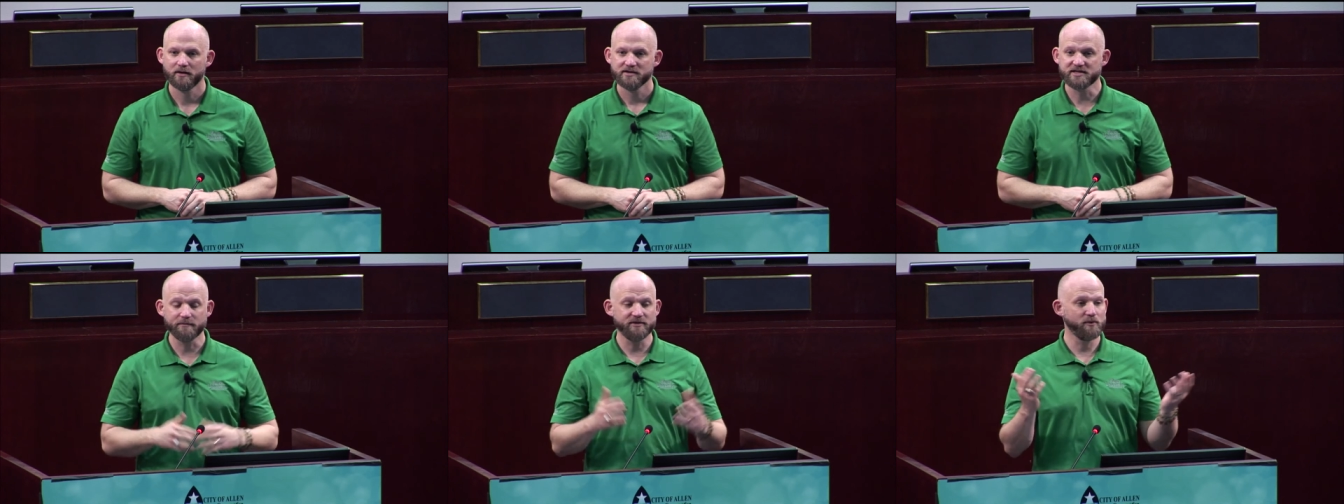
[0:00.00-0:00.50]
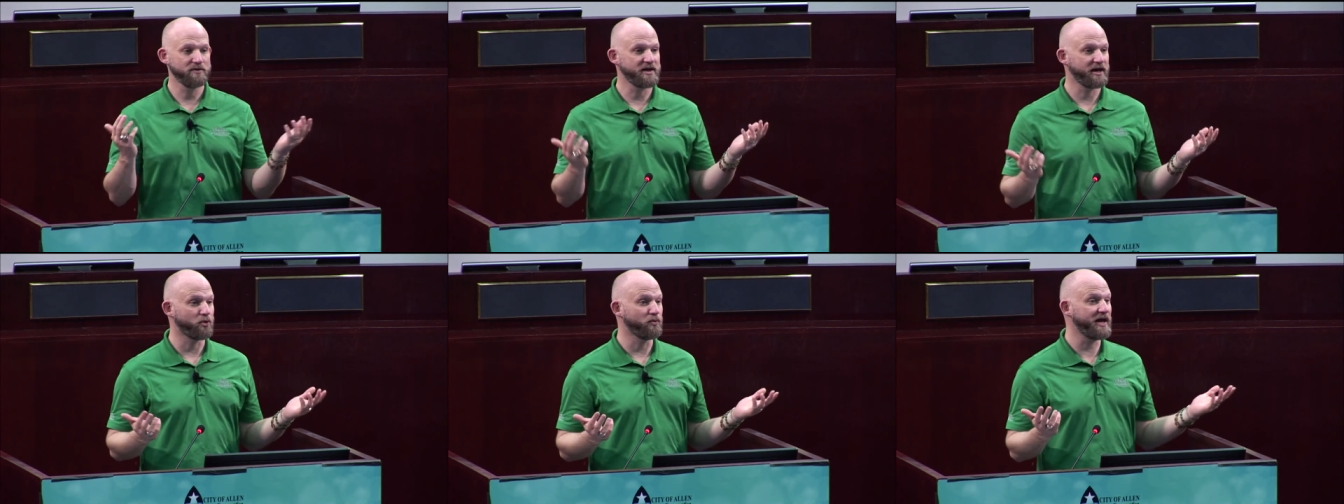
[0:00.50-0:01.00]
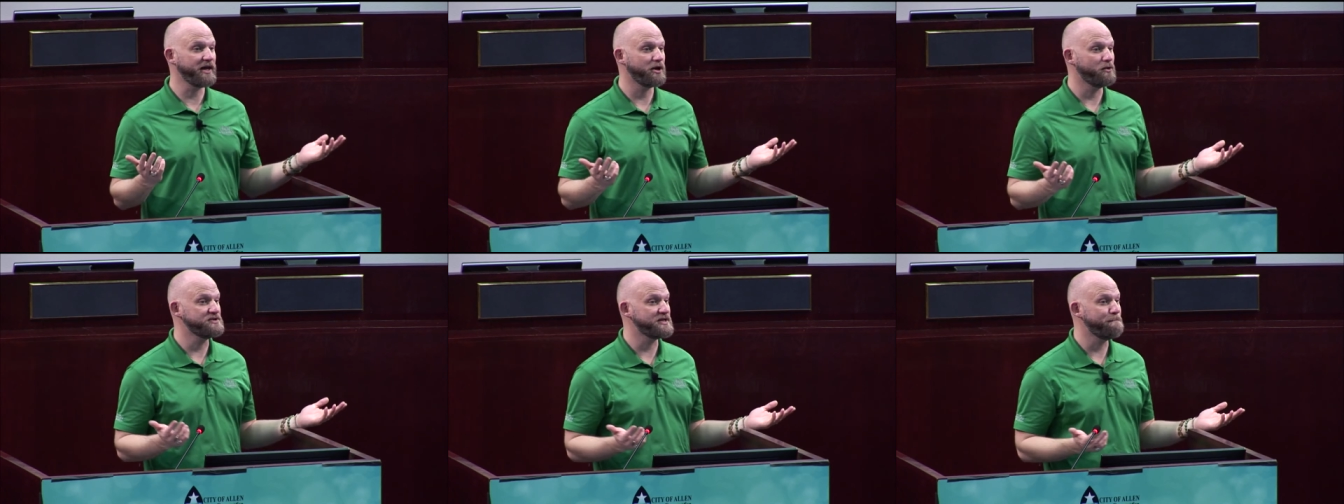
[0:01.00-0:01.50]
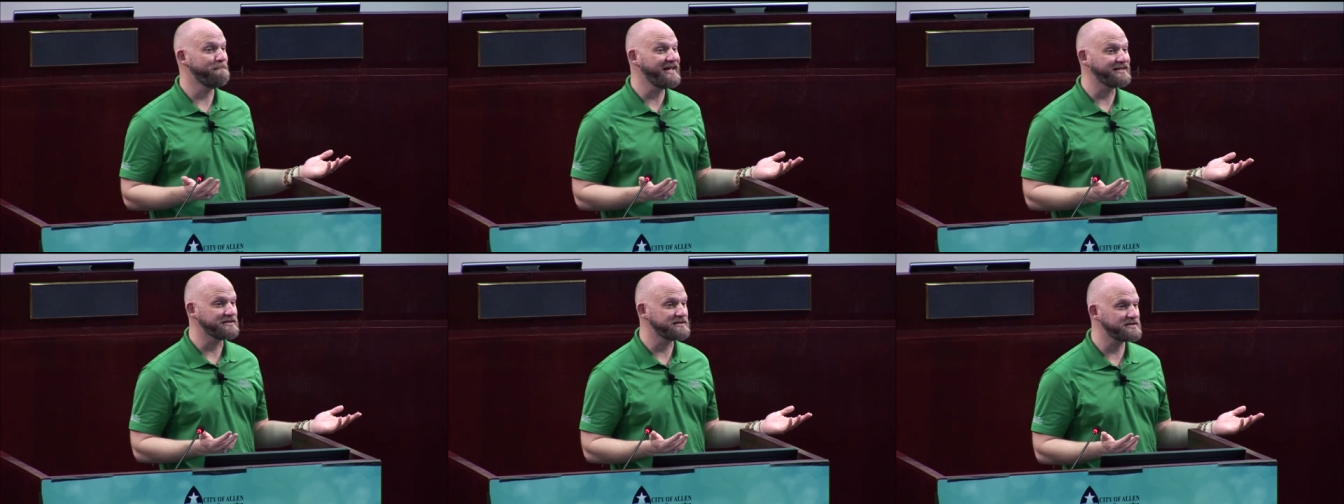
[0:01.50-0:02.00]
Same thing with like oreganos and
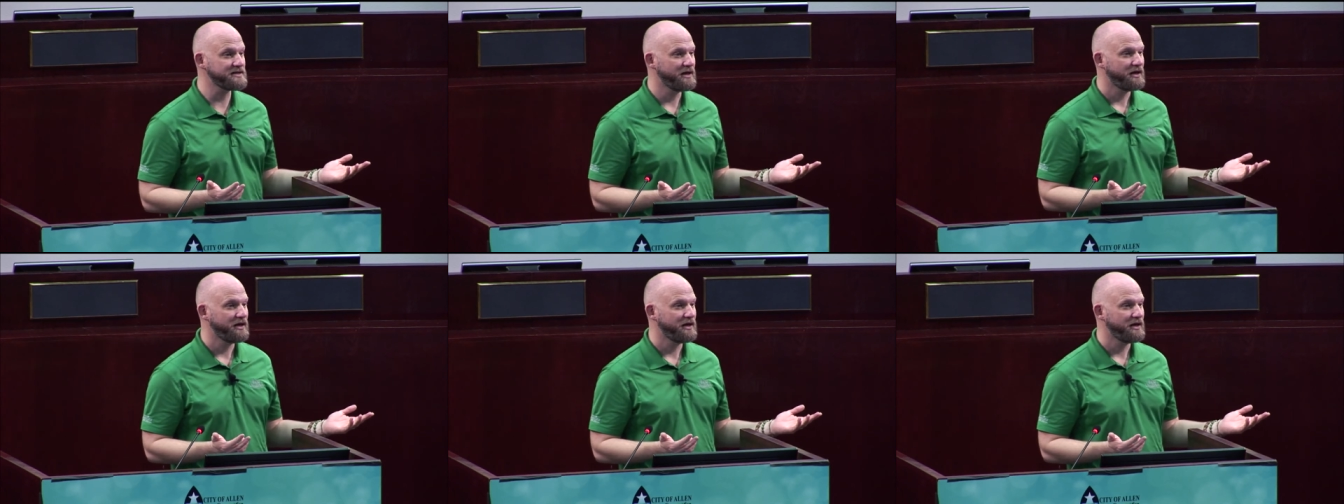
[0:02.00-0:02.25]
mints.